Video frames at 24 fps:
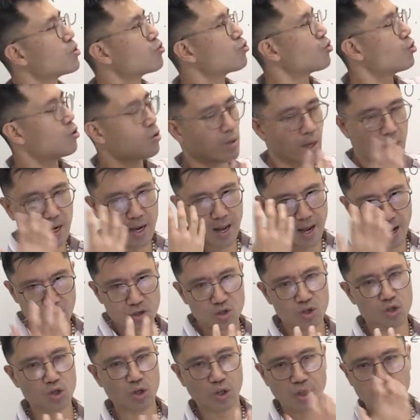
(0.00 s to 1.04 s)
true and how
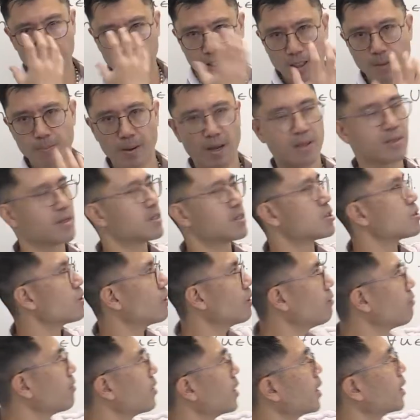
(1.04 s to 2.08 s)
you should think about this sort
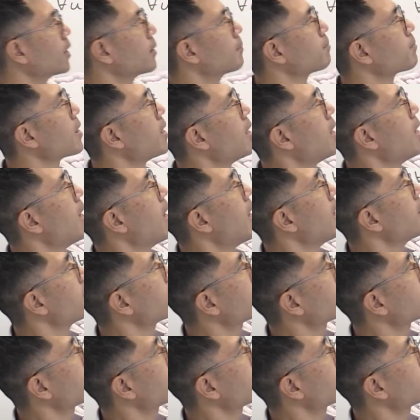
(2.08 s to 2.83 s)
of thing. And